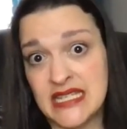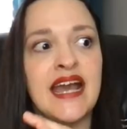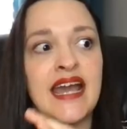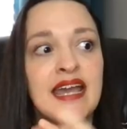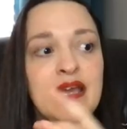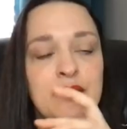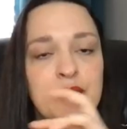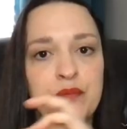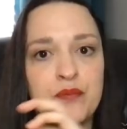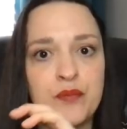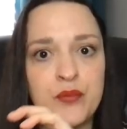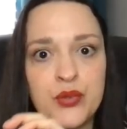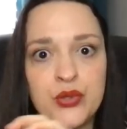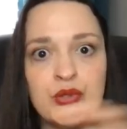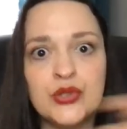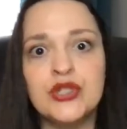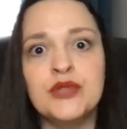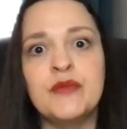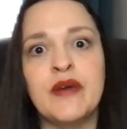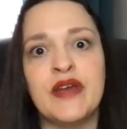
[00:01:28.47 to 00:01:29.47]
I
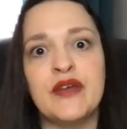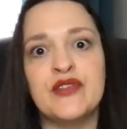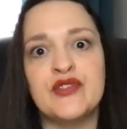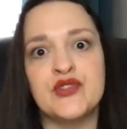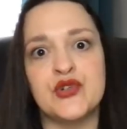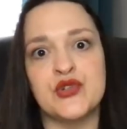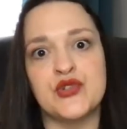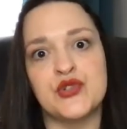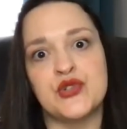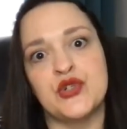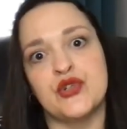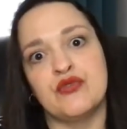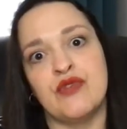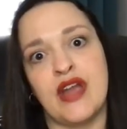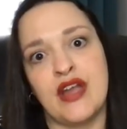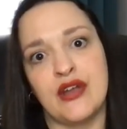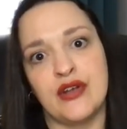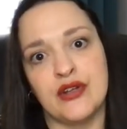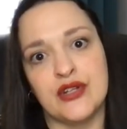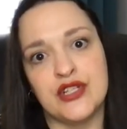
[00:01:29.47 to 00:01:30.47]
pulled my surgical
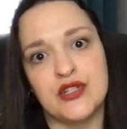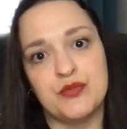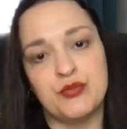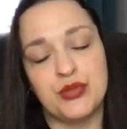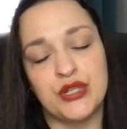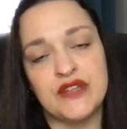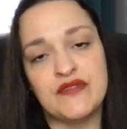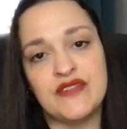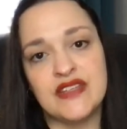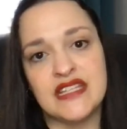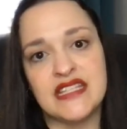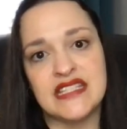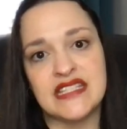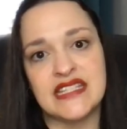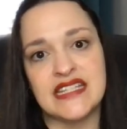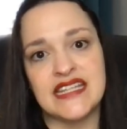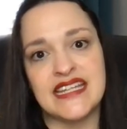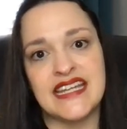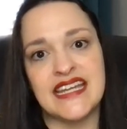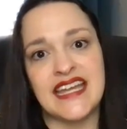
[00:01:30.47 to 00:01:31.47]
records
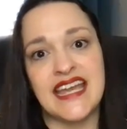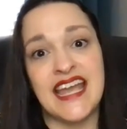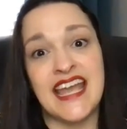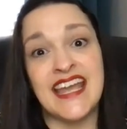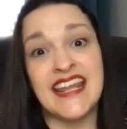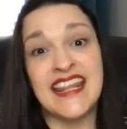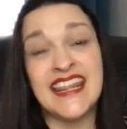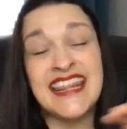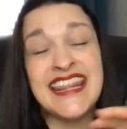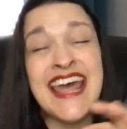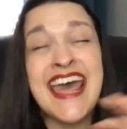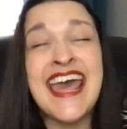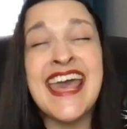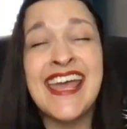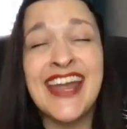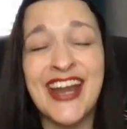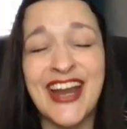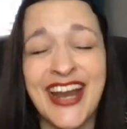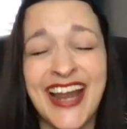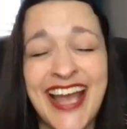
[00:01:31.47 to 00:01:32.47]
previously, and
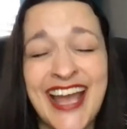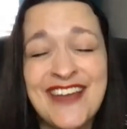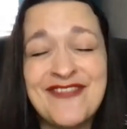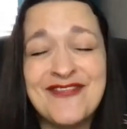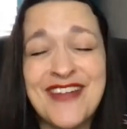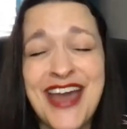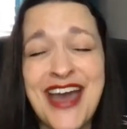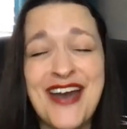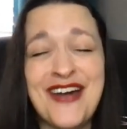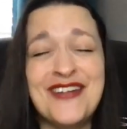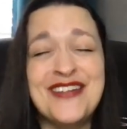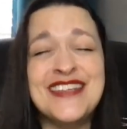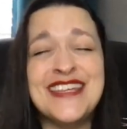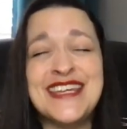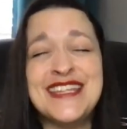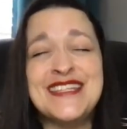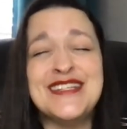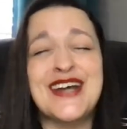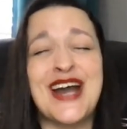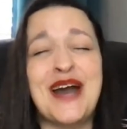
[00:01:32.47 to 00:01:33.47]
there I found
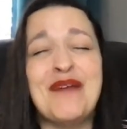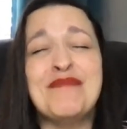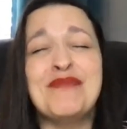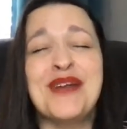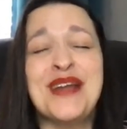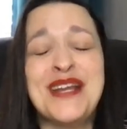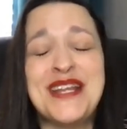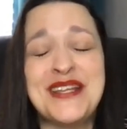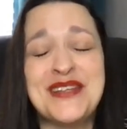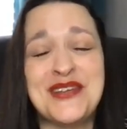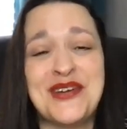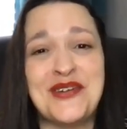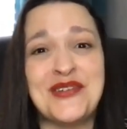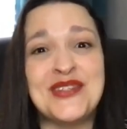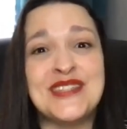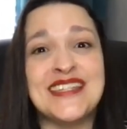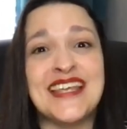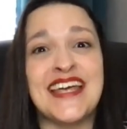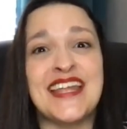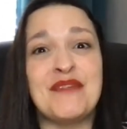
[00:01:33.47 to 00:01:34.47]
in the operating
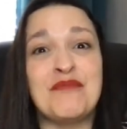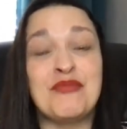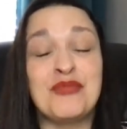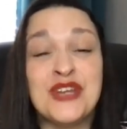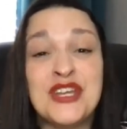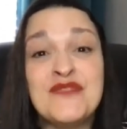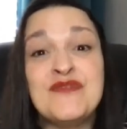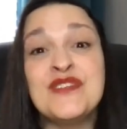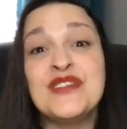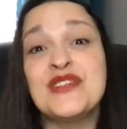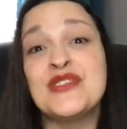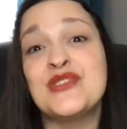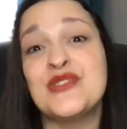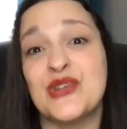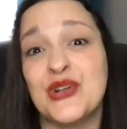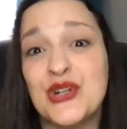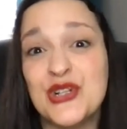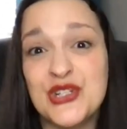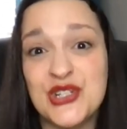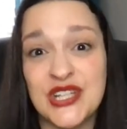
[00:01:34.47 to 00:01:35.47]
notes that previous
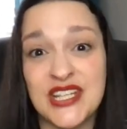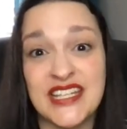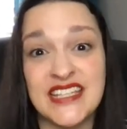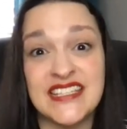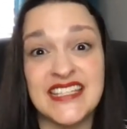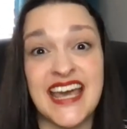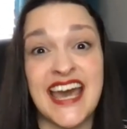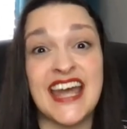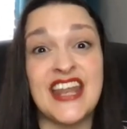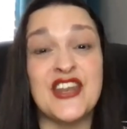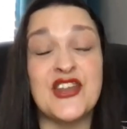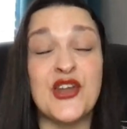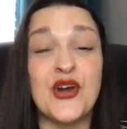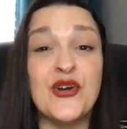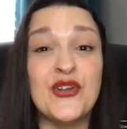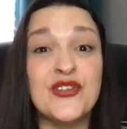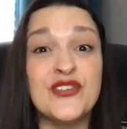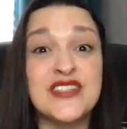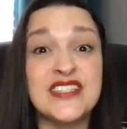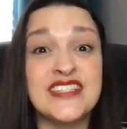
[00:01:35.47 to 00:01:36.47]
surgeons had
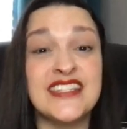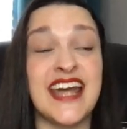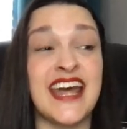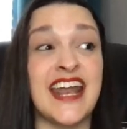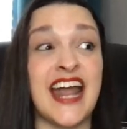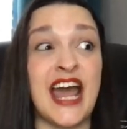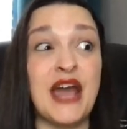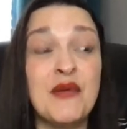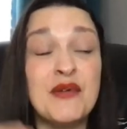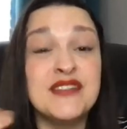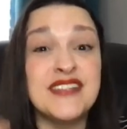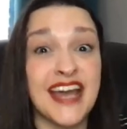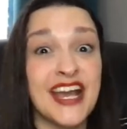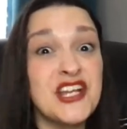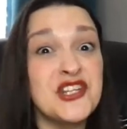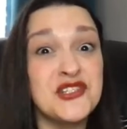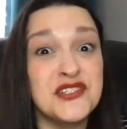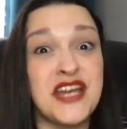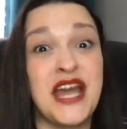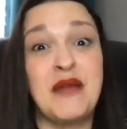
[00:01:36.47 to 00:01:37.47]
noticed that I was
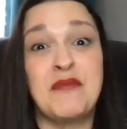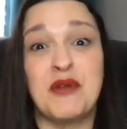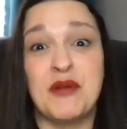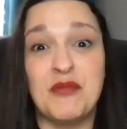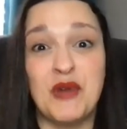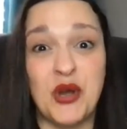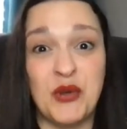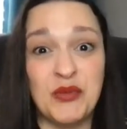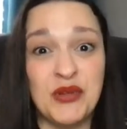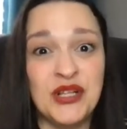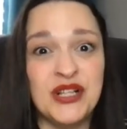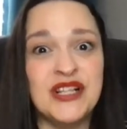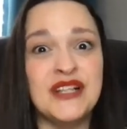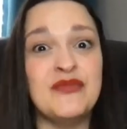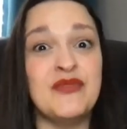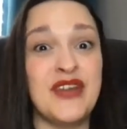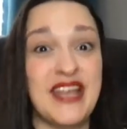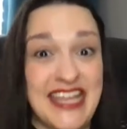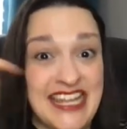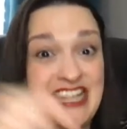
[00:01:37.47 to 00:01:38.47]
actually hypermobile
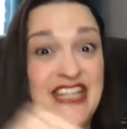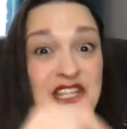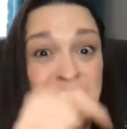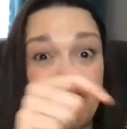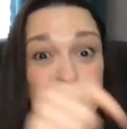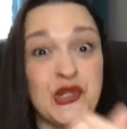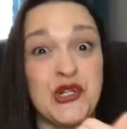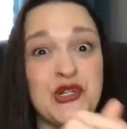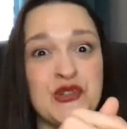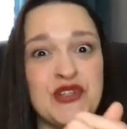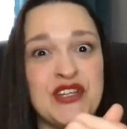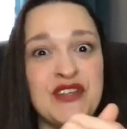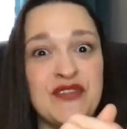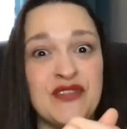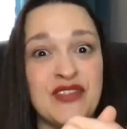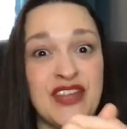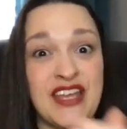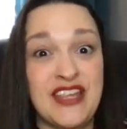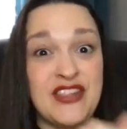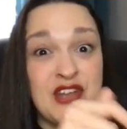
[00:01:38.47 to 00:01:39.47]
in the surgery,
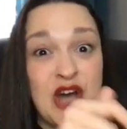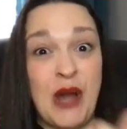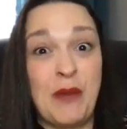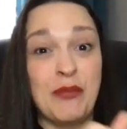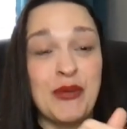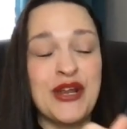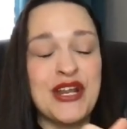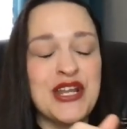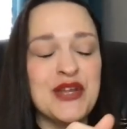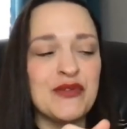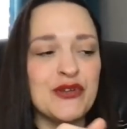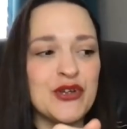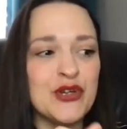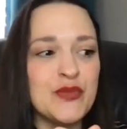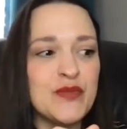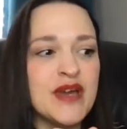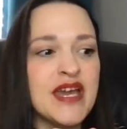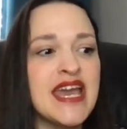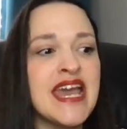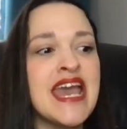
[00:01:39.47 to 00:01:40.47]
in the operating
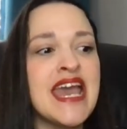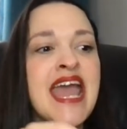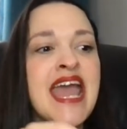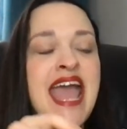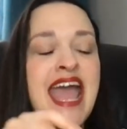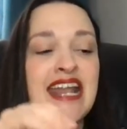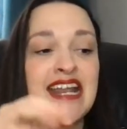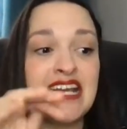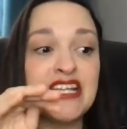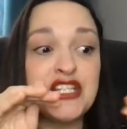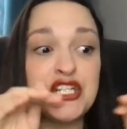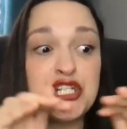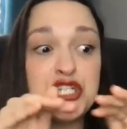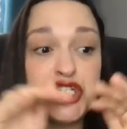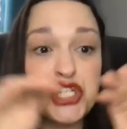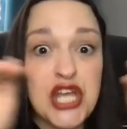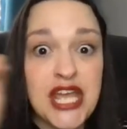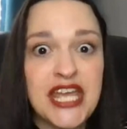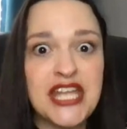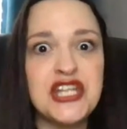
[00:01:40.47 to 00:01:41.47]
room, and had to
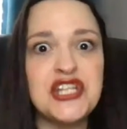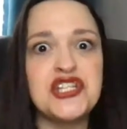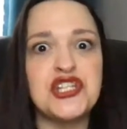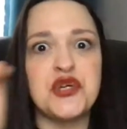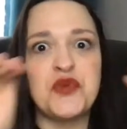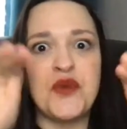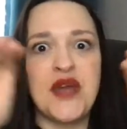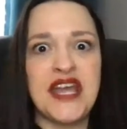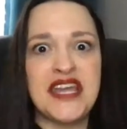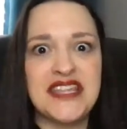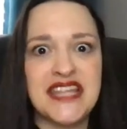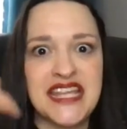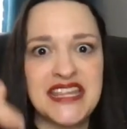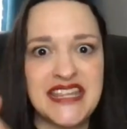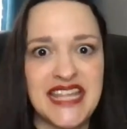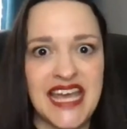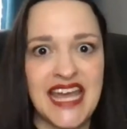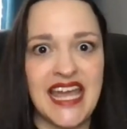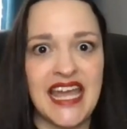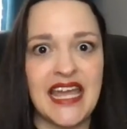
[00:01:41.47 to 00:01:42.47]
change the way that
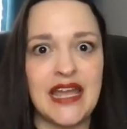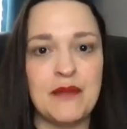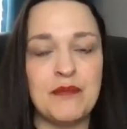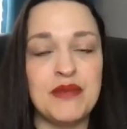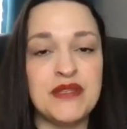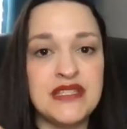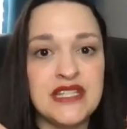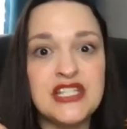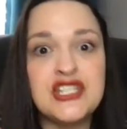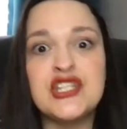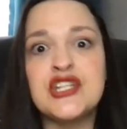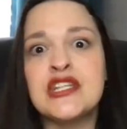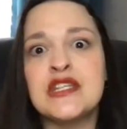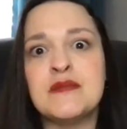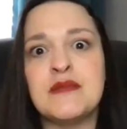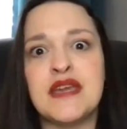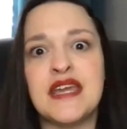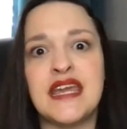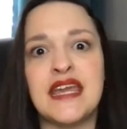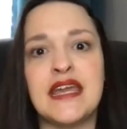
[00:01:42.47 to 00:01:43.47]
they positioned
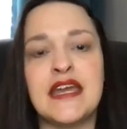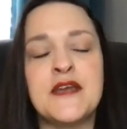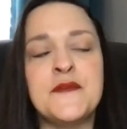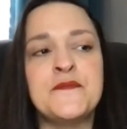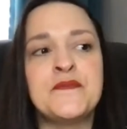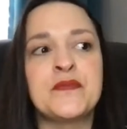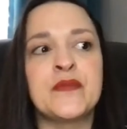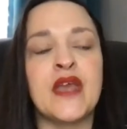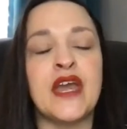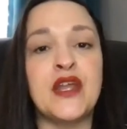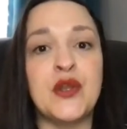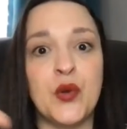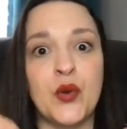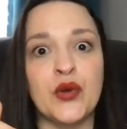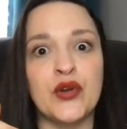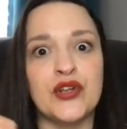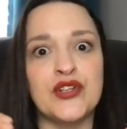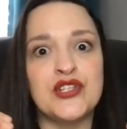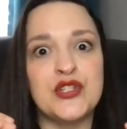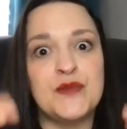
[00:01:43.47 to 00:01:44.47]
me in
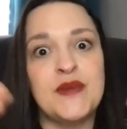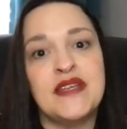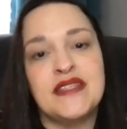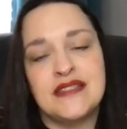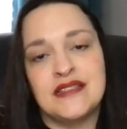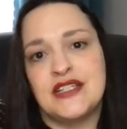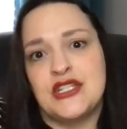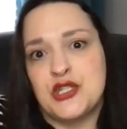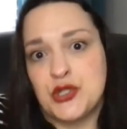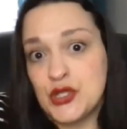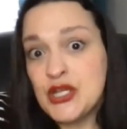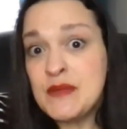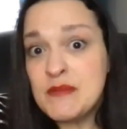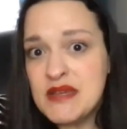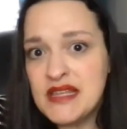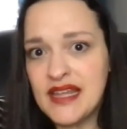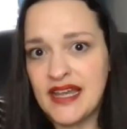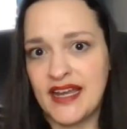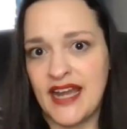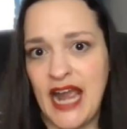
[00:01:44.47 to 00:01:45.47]
order to basically treat
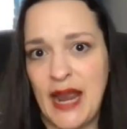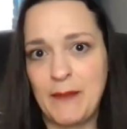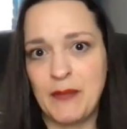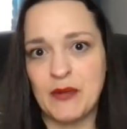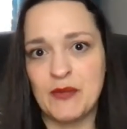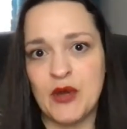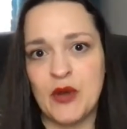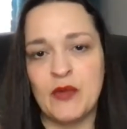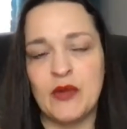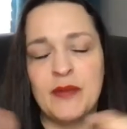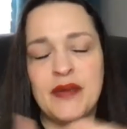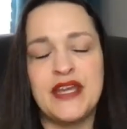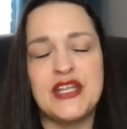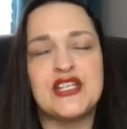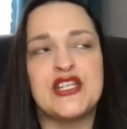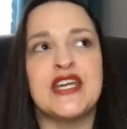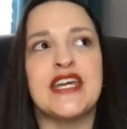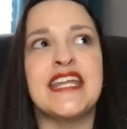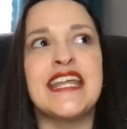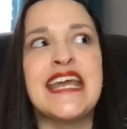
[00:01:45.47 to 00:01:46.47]
me like a hypermobile
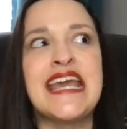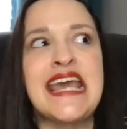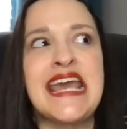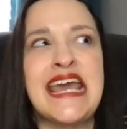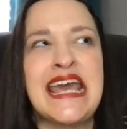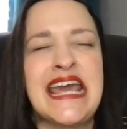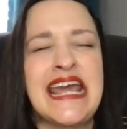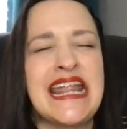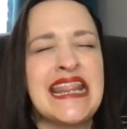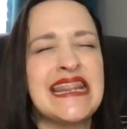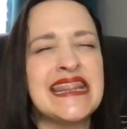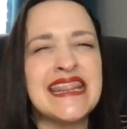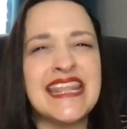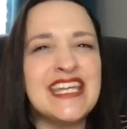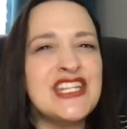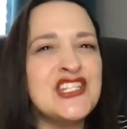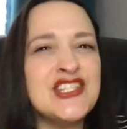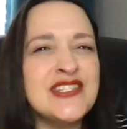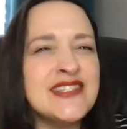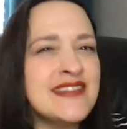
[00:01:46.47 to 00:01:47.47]
patient they
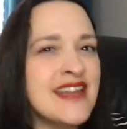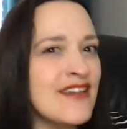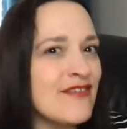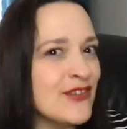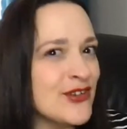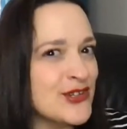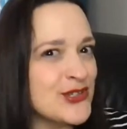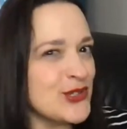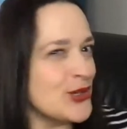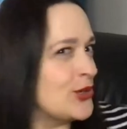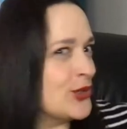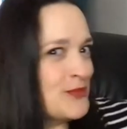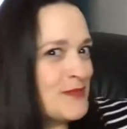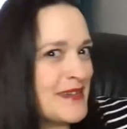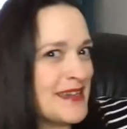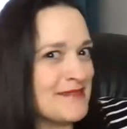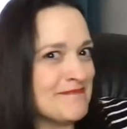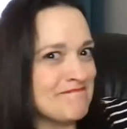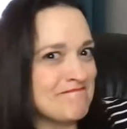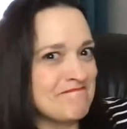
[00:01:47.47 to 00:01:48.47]
just never told me.